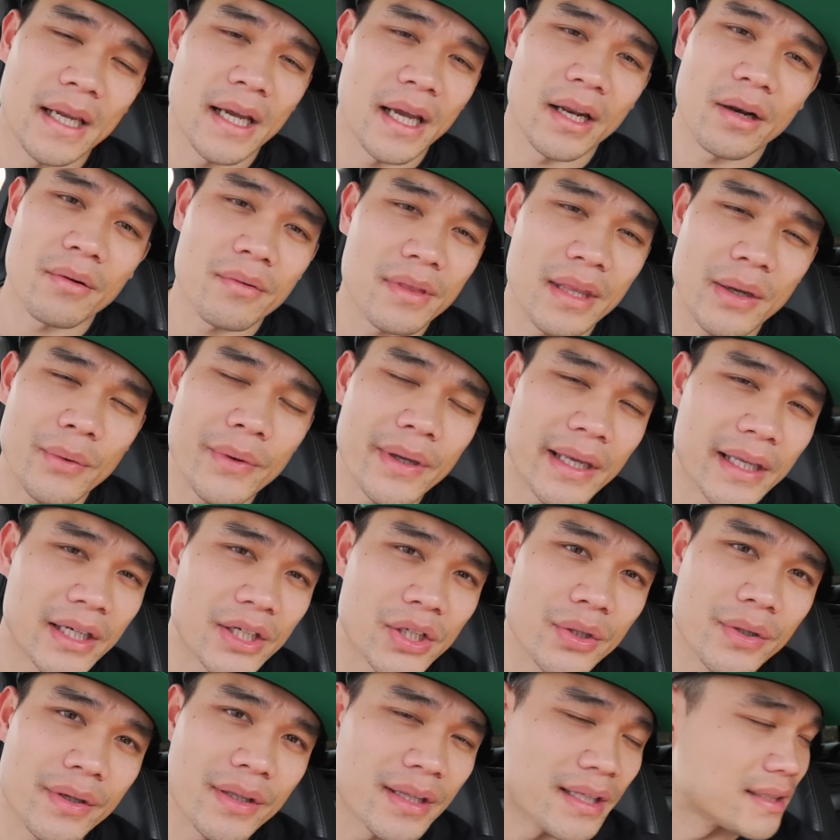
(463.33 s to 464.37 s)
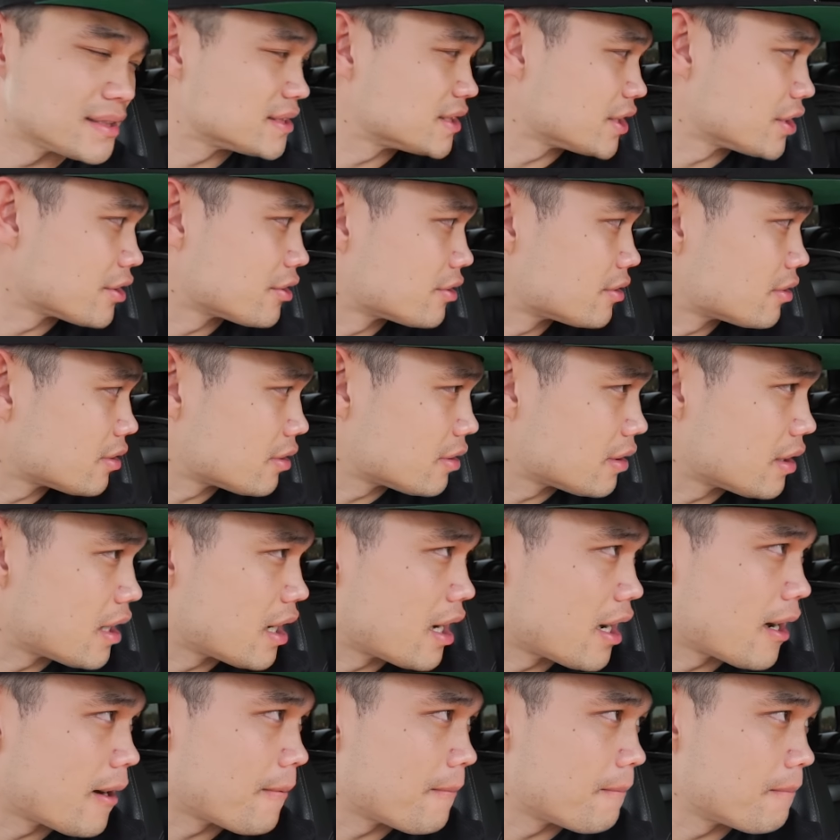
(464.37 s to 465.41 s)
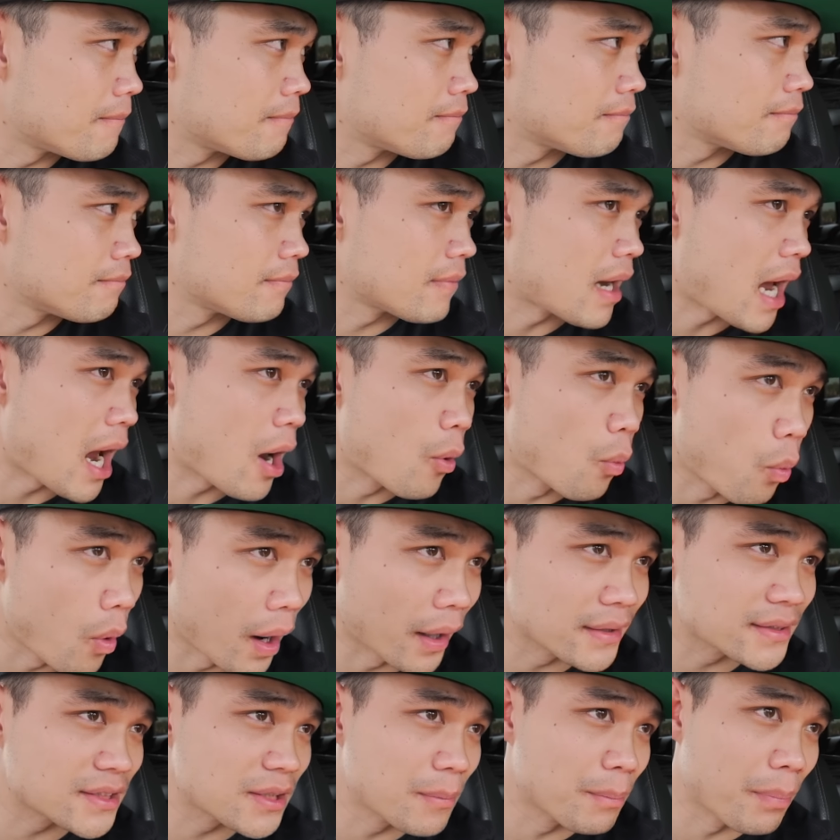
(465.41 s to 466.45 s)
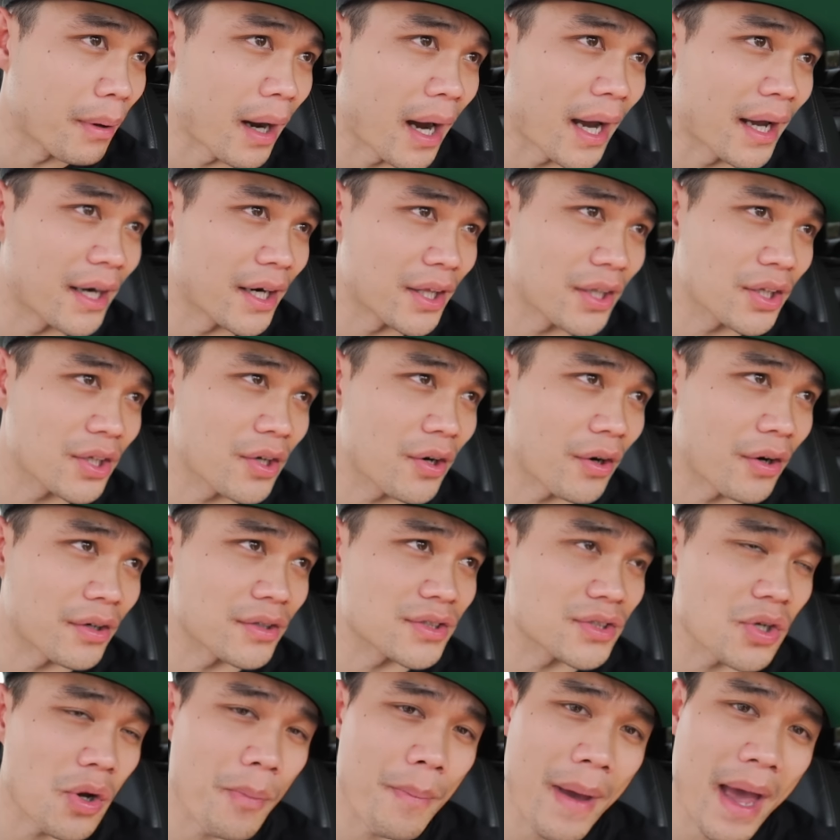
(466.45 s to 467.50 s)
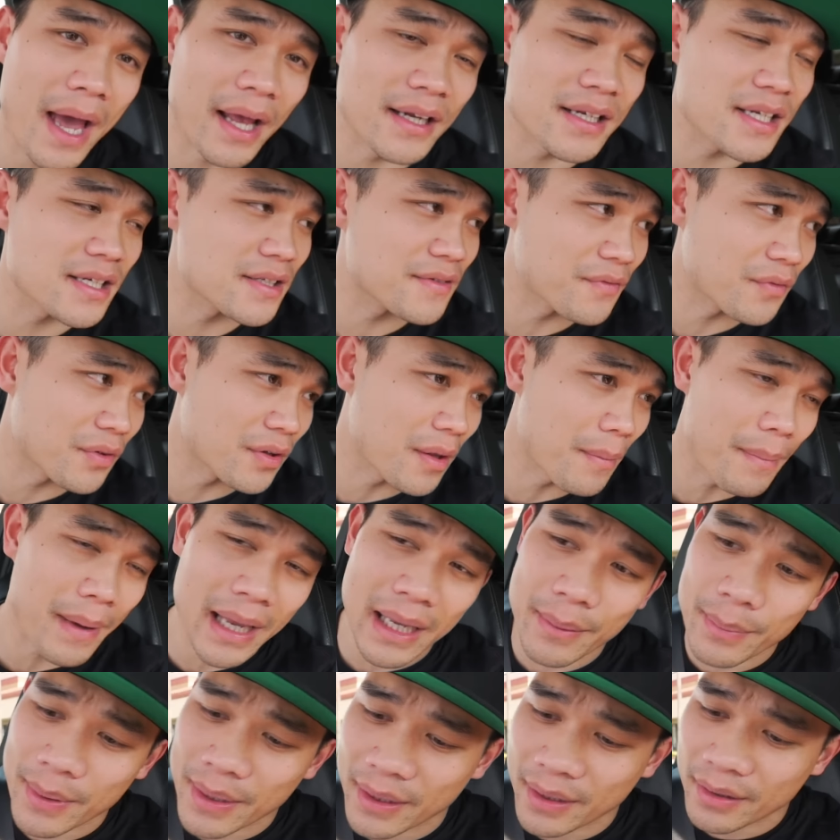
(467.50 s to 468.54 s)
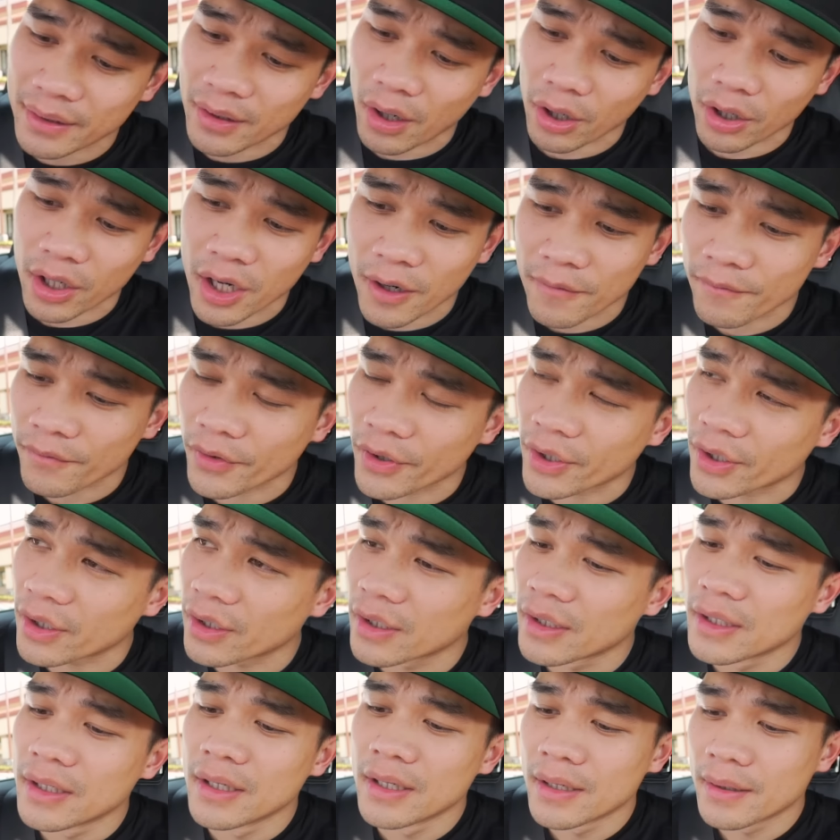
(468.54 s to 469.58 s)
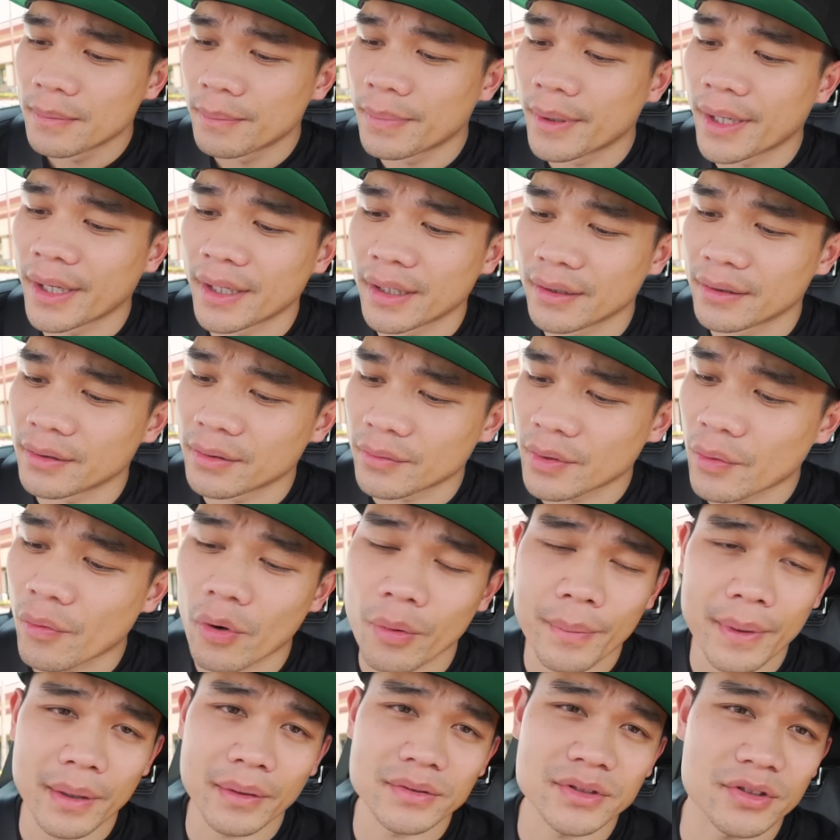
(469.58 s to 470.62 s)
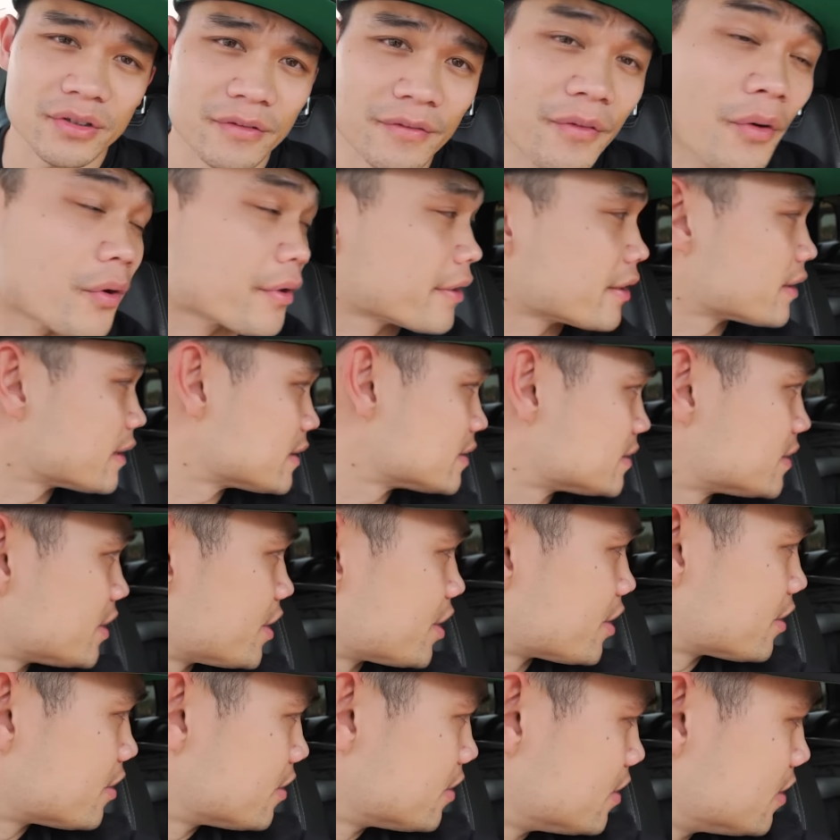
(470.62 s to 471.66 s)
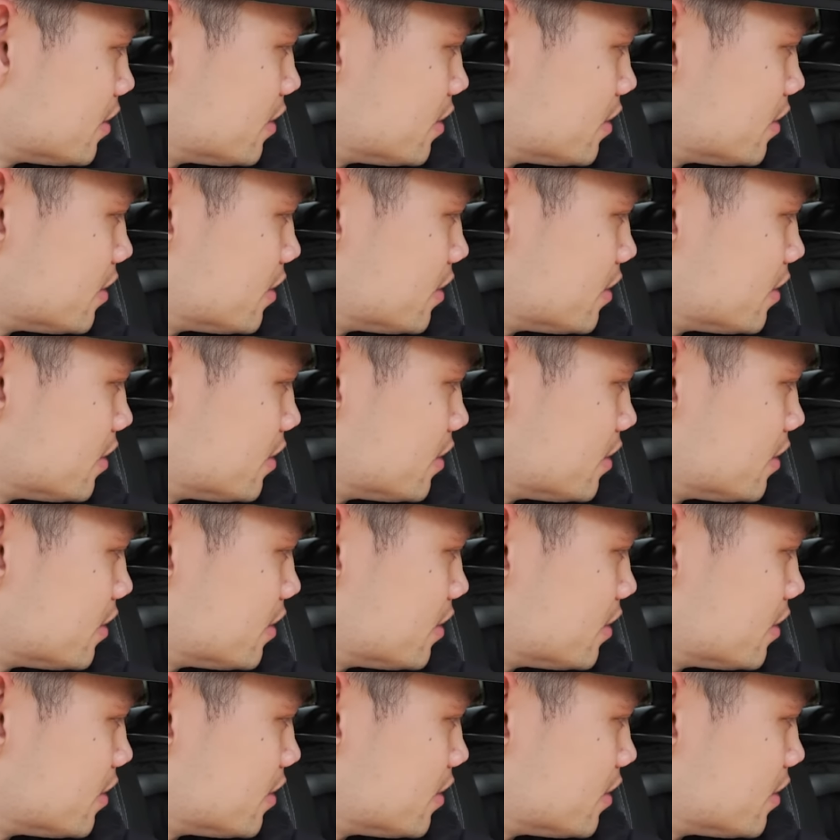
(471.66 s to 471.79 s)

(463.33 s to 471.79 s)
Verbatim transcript: I don't think we can do it this year. I want to buy another car so bad just for the baby and our comfort, but we won't be able to afford it this year.